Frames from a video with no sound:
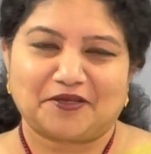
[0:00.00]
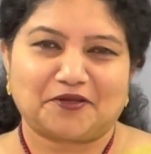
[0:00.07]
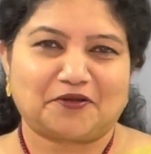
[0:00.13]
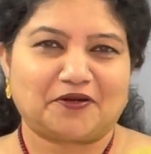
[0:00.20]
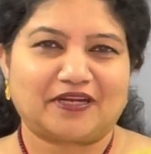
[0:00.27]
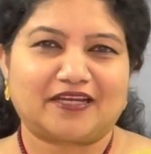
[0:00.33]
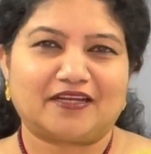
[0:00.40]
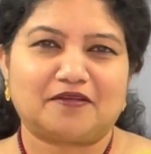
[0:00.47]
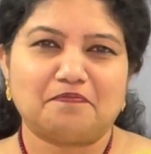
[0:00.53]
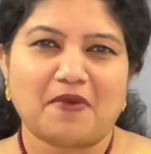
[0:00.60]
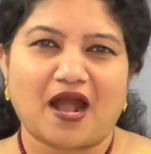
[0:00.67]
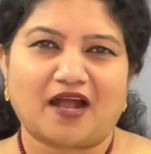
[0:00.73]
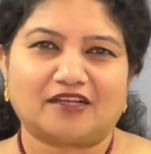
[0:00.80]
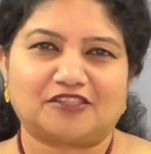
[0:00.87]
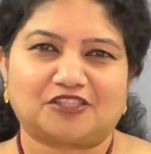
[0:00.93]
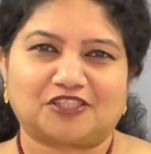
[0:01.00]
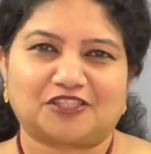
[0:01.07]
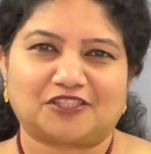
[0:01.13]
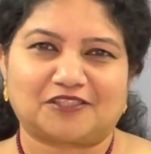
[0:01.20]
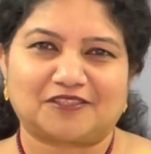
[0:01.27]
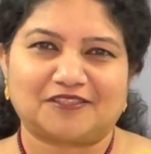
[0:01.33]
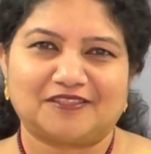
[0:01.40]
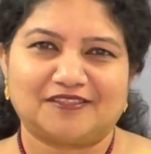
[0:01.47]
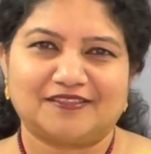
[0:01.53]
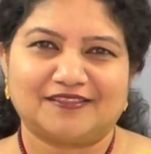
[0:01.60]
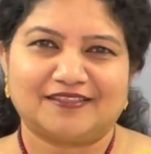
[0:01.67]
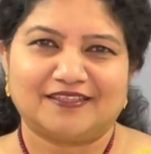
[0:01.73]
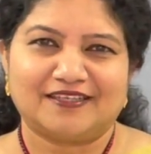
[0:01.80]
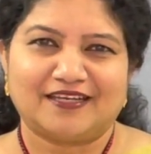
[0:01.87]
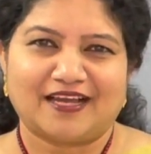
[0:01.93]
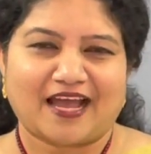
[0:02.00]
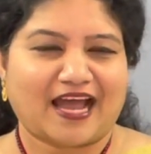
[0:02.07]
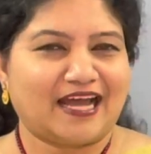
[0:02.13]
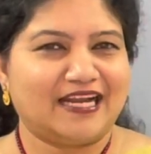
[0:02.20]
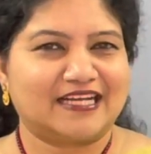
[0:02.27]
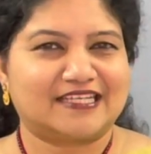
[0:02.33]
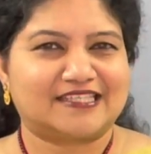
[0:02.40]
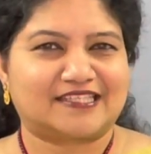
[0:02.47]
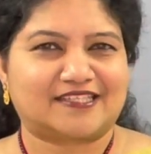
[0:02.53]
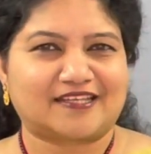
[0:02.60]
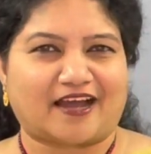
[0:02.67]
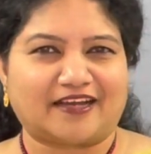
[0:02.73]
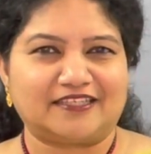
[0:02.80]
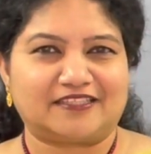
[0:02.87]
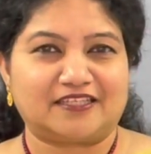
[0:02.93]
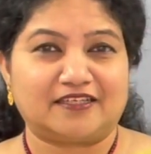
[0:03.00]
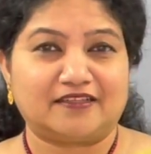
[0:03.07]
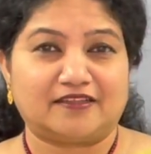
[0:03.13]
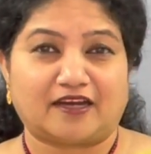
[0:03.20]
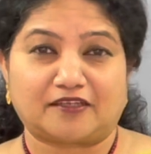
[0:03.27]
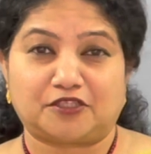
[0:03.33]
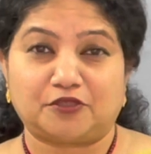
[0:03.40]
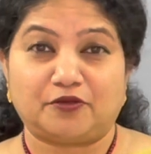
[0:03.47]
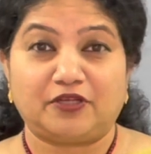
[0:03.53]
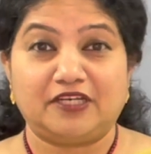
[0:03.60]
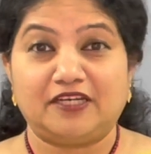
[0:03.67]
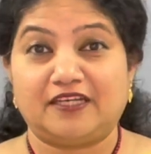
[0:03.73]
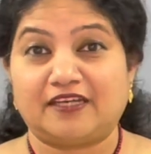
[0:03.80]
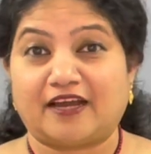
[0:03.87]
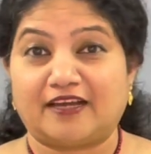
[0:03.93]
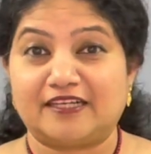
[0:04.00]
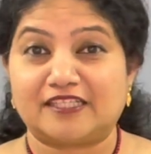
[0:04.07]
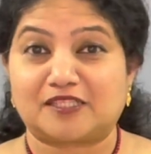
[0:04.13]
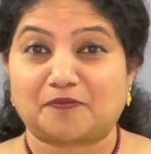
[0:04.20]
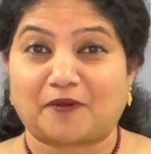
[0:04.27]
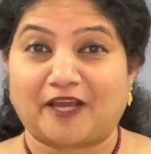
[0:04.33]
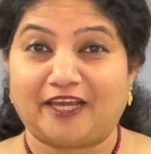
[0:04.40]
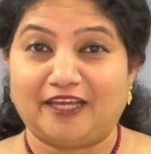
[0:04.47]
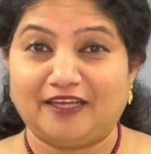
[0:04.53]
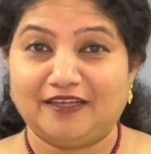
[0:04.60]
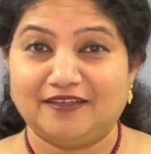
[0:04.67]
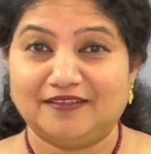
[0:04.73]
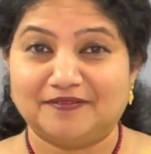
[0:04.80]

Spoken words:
Cricket match, and exciting that too India is playing.